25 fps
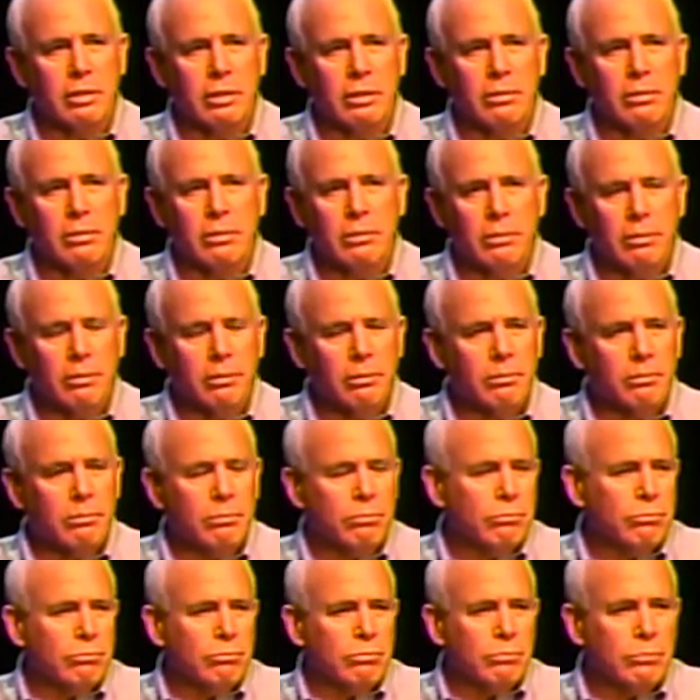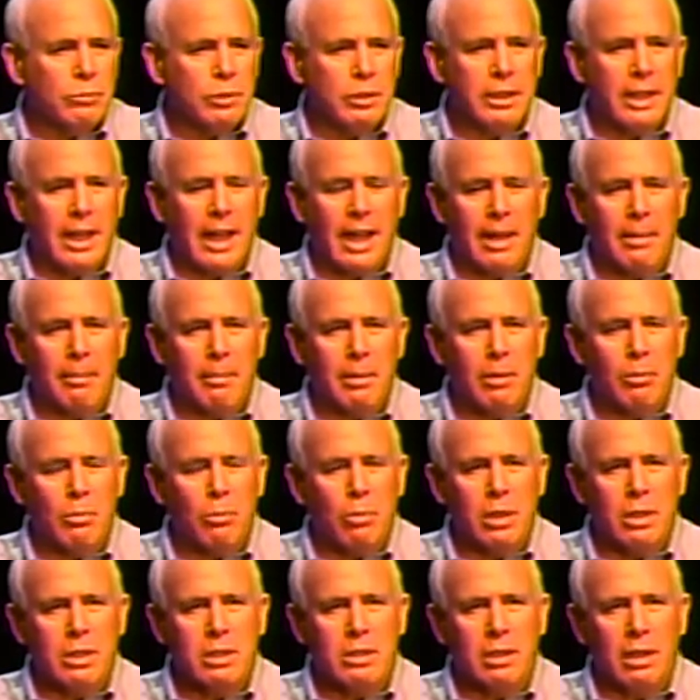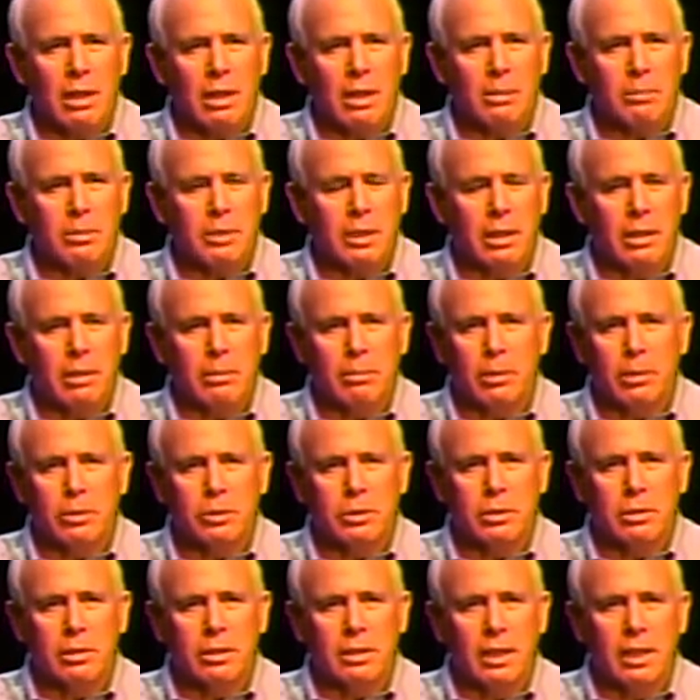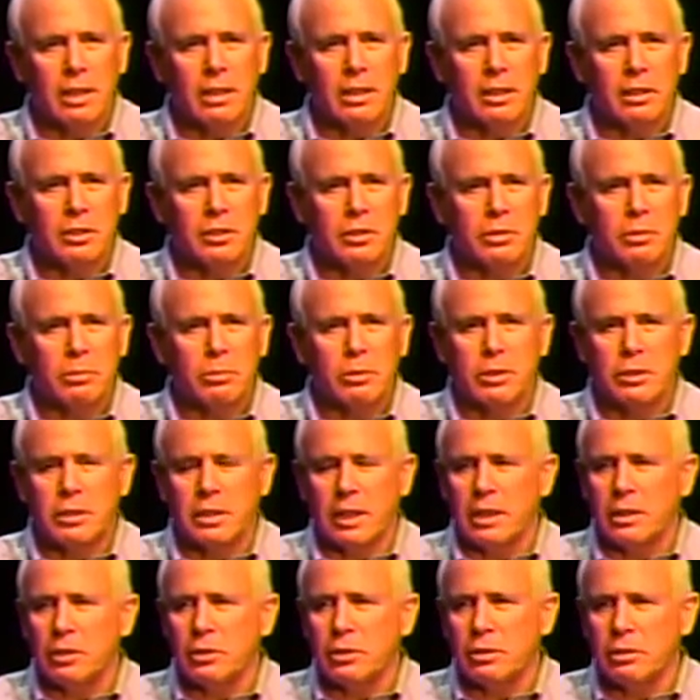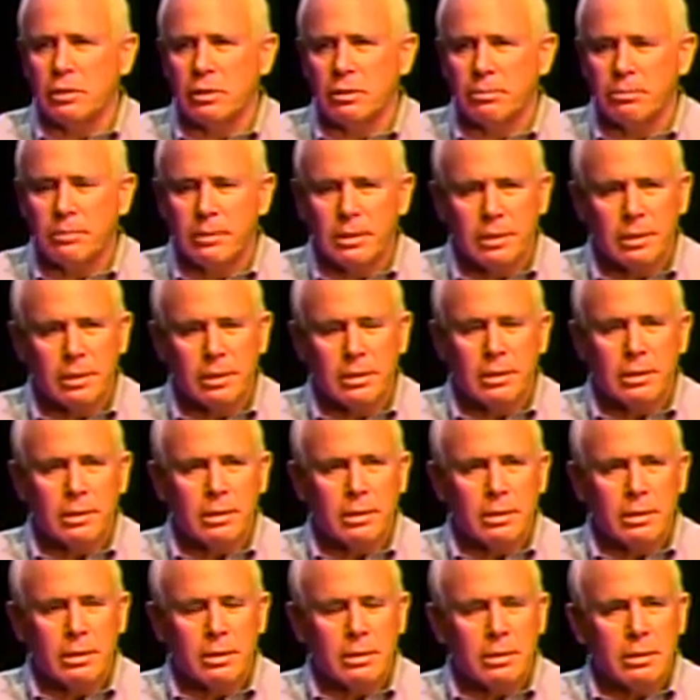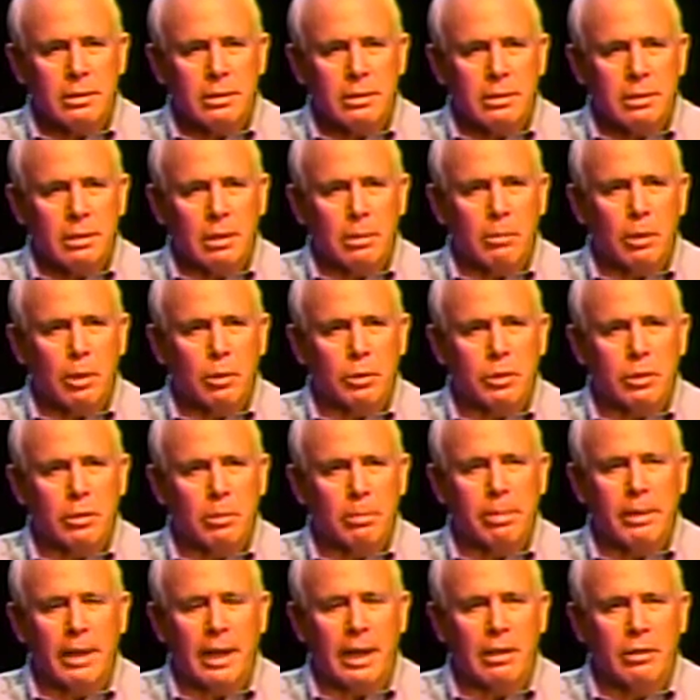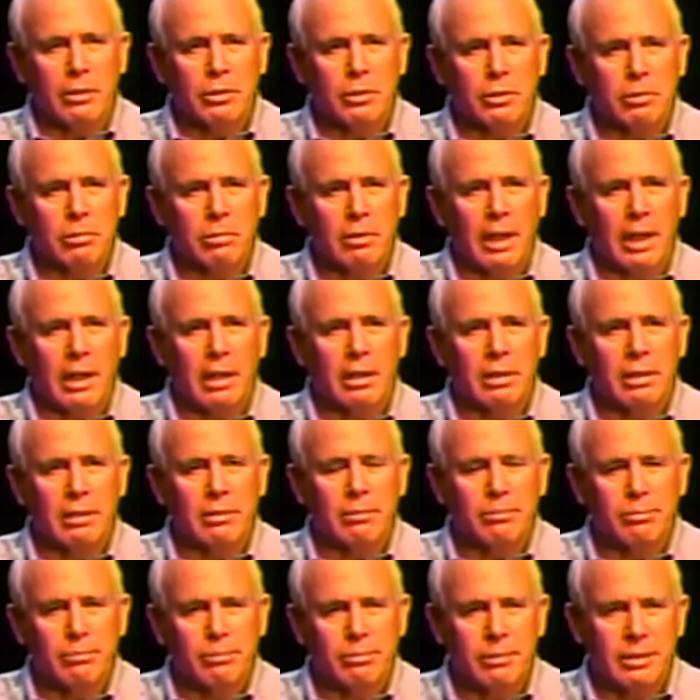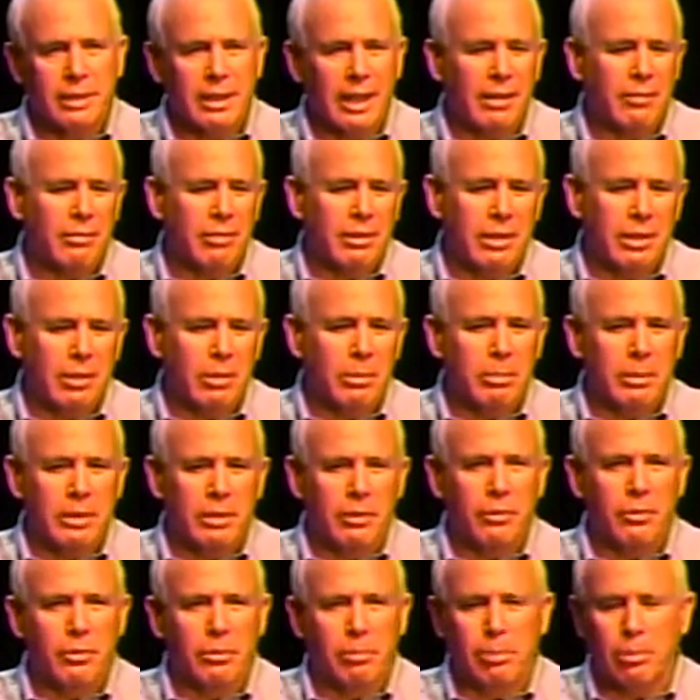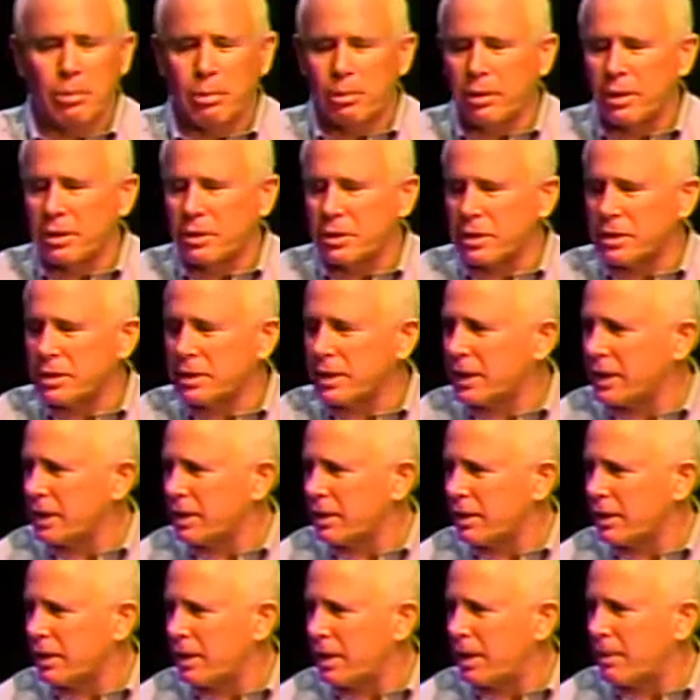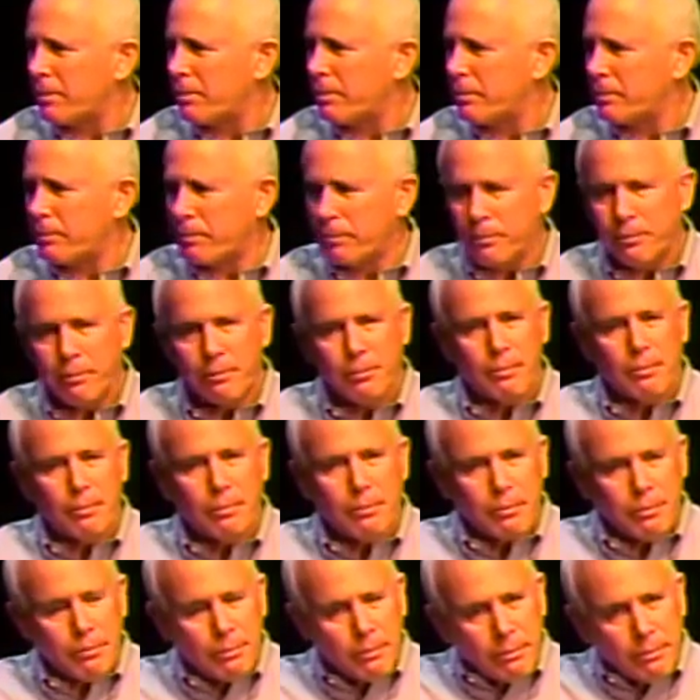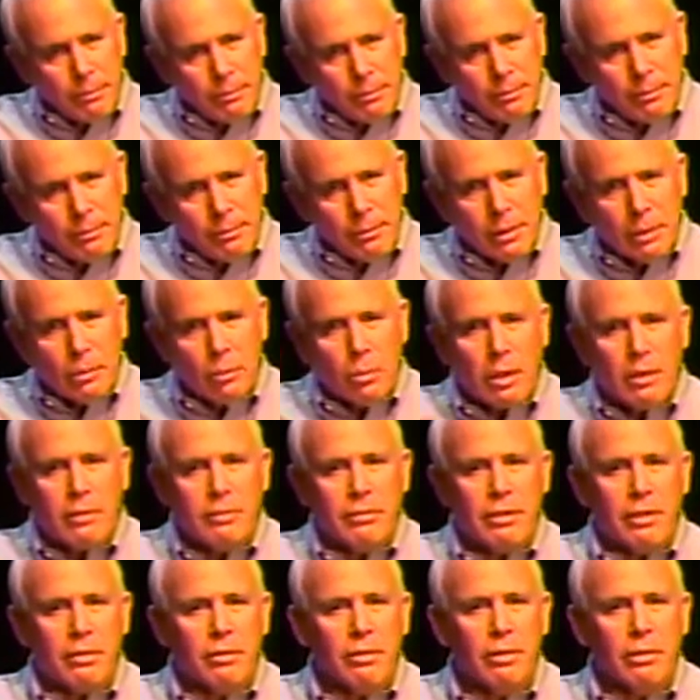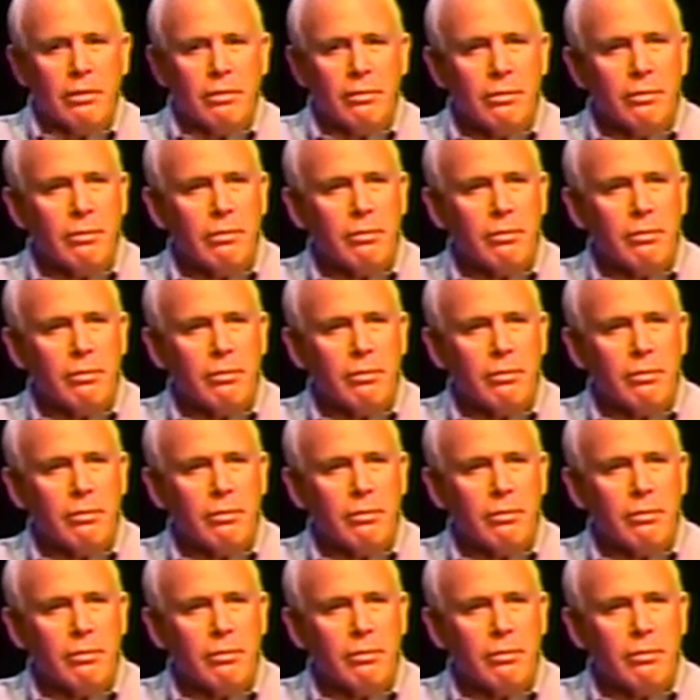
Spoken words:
And she came in one time. She had an emotional gut issue. We changed her emotional patterns around and gave her a little bit of support just to heal it up. One visit.